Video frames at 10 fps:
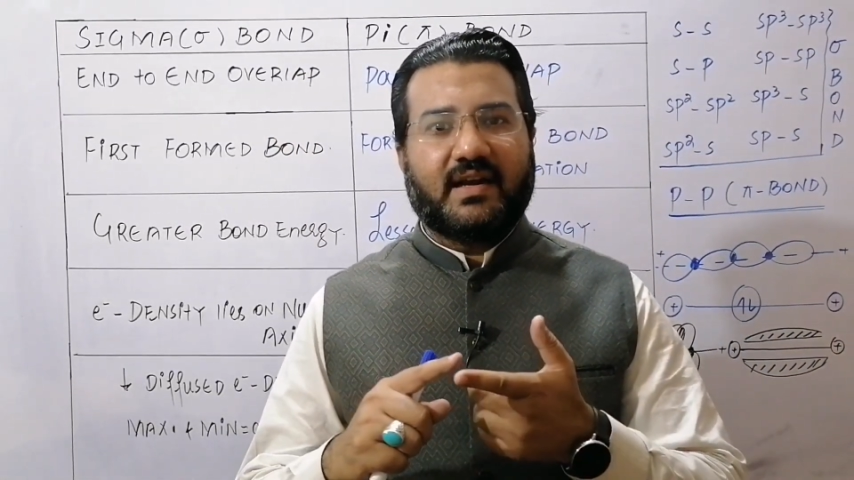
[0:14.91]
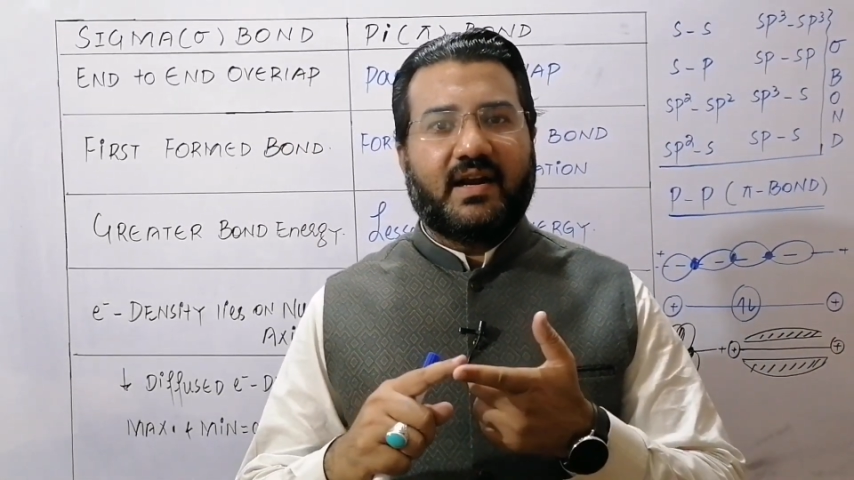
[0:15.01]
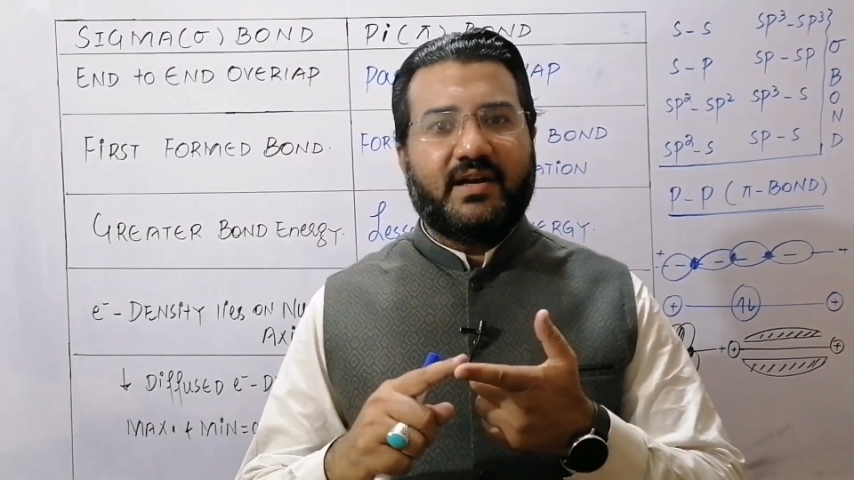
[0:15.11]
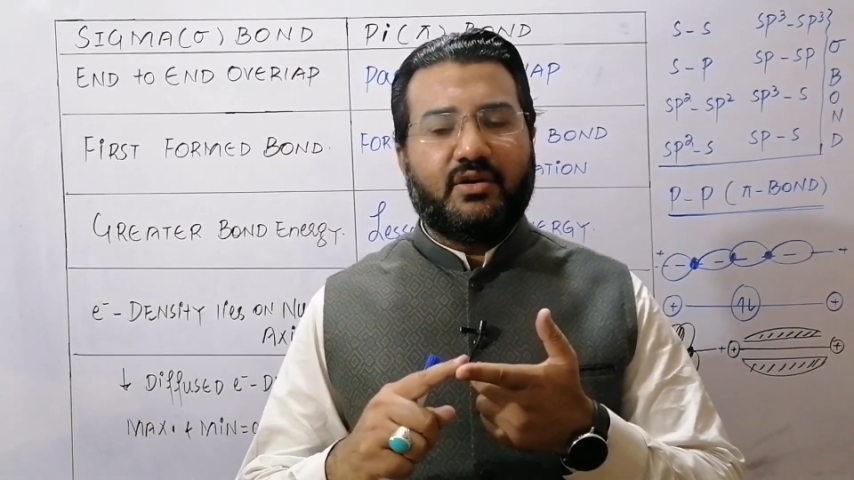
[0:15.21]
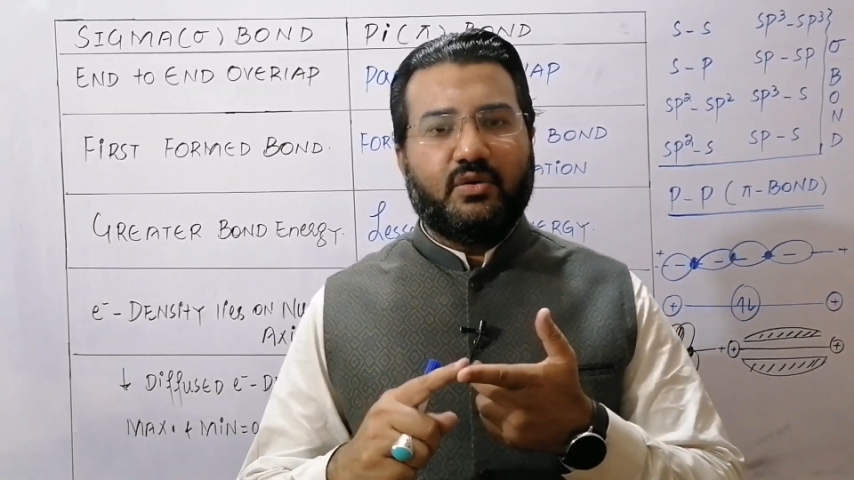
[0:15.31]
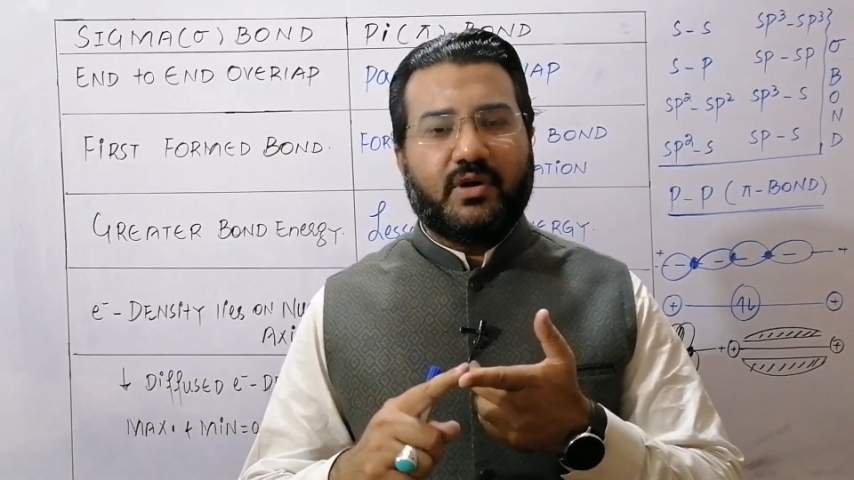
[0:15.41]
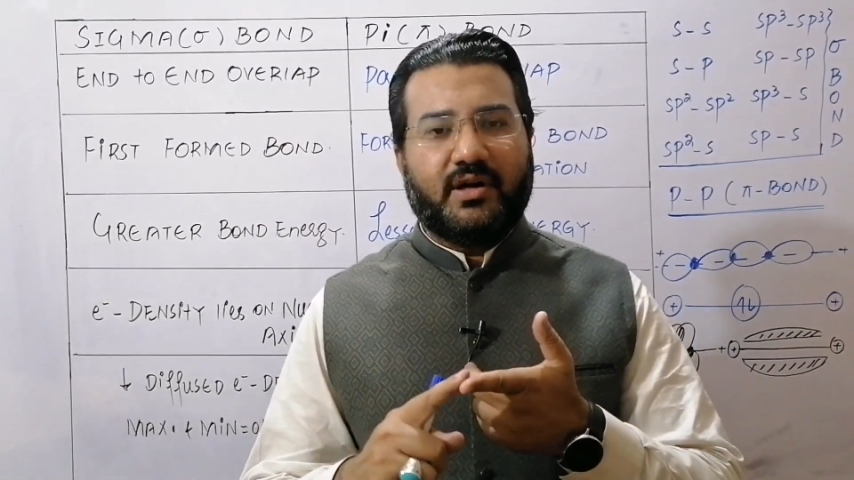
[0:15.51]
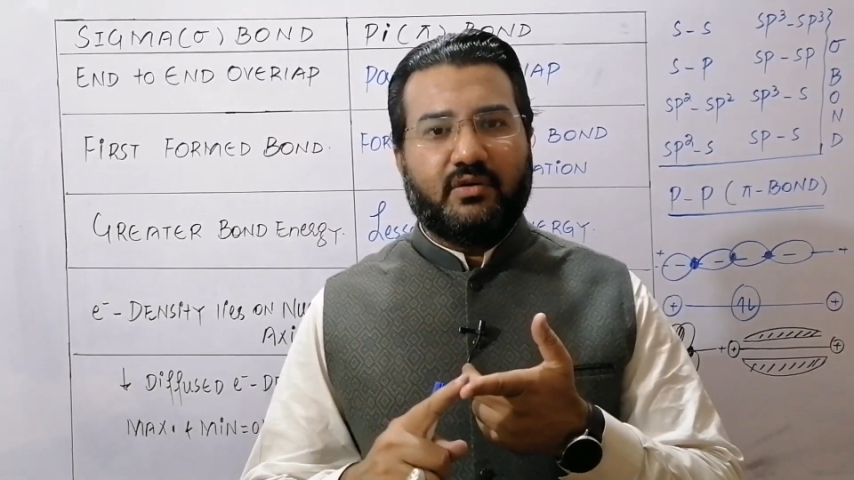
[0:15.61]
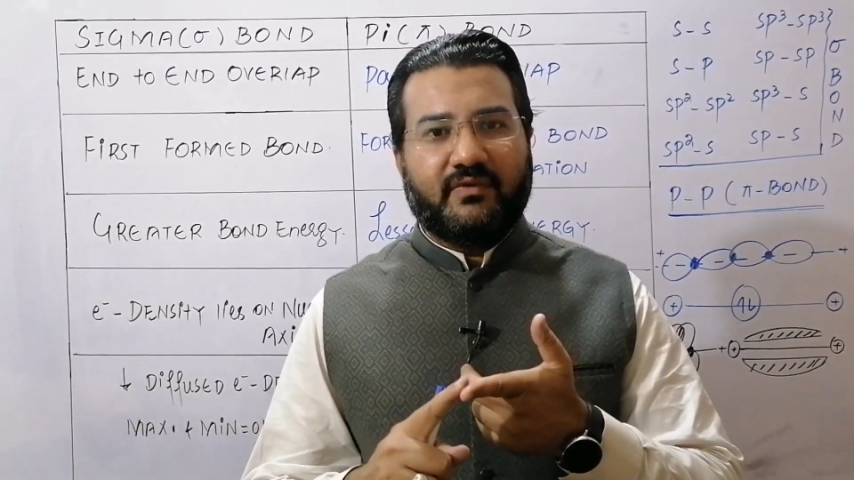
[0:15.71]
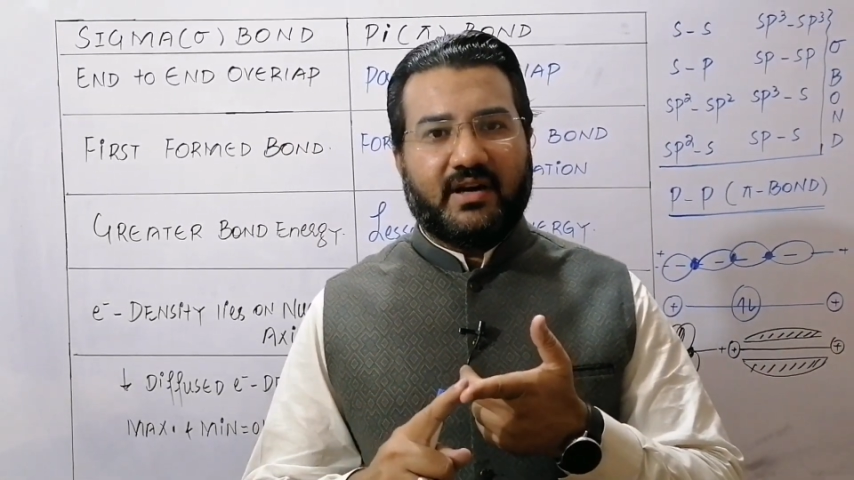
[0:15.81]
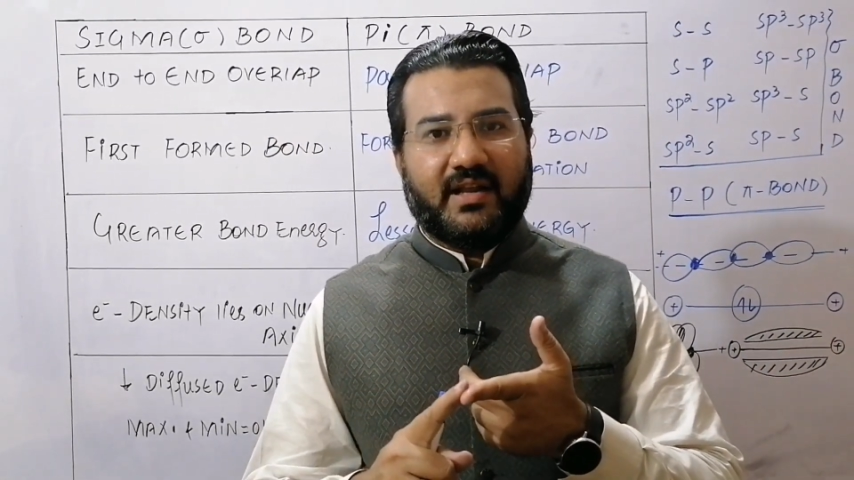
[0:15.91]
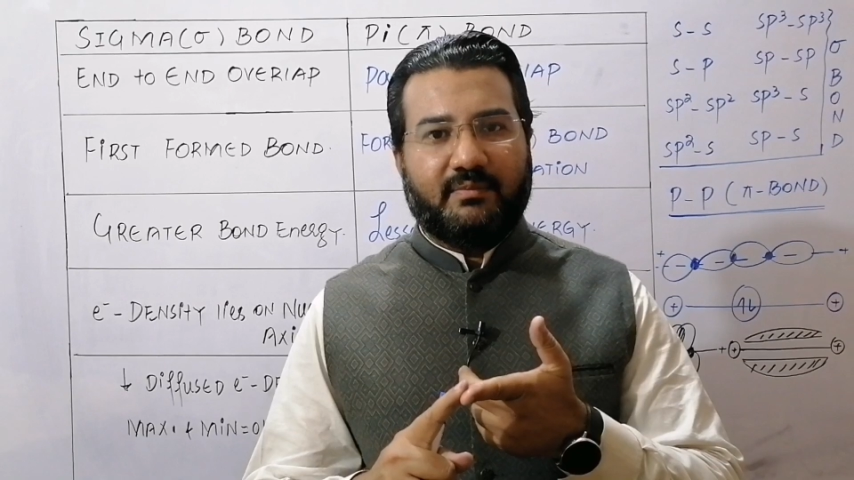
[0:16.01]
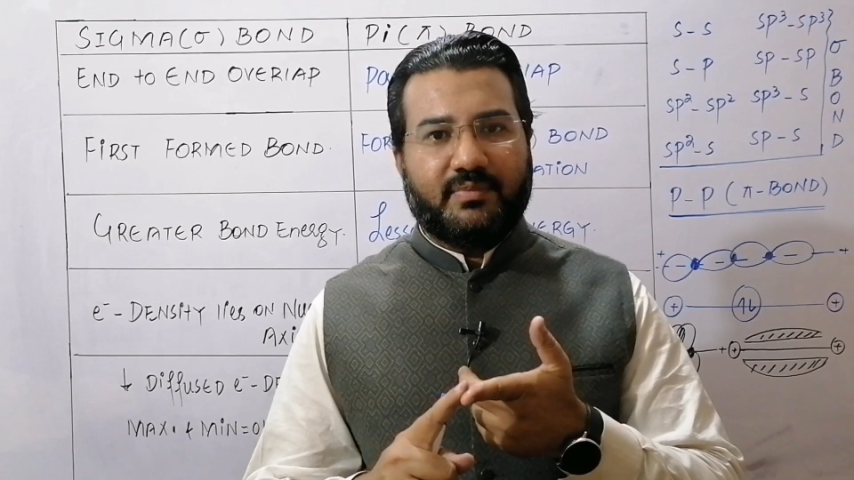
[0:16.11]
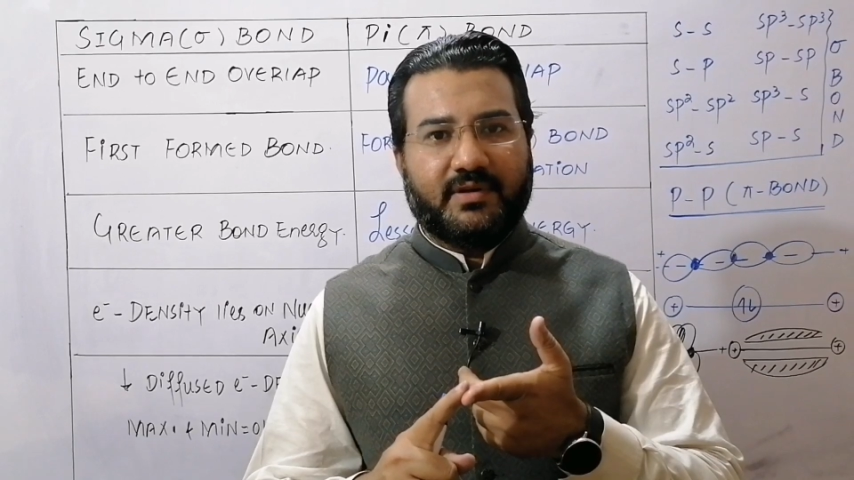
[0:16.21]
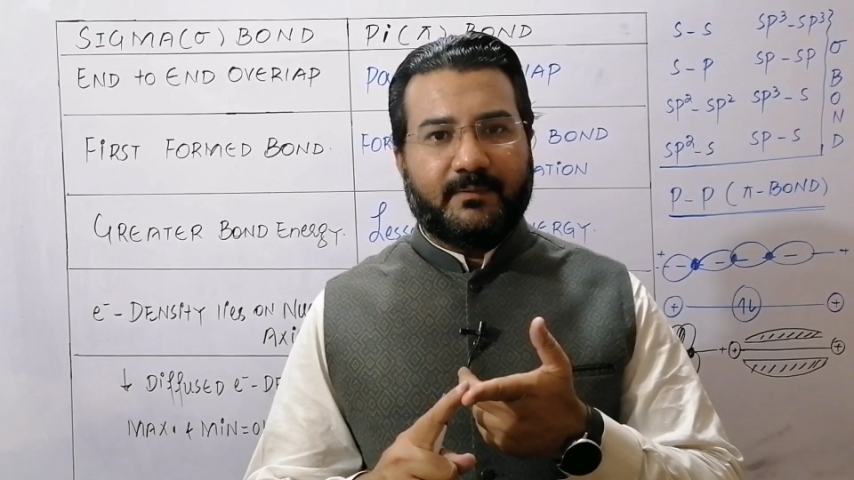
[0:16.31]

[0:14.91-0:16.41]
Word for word: head-to-head overlap,